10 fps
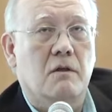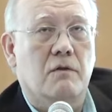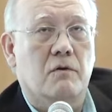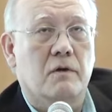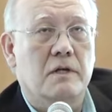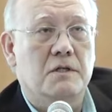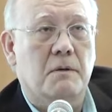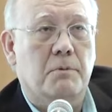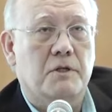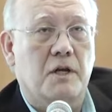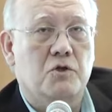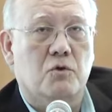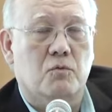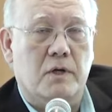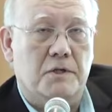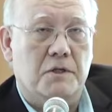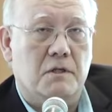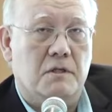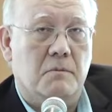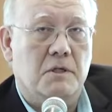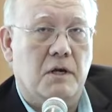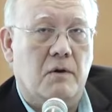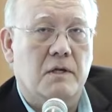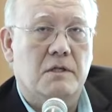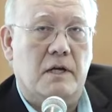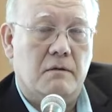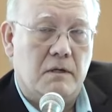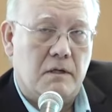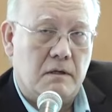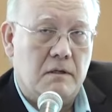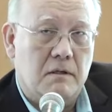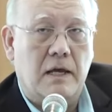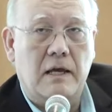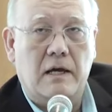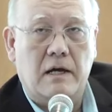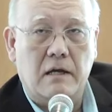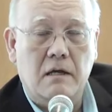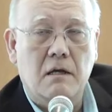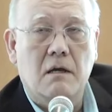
there is a potential risk in some of these areas like uh, in AI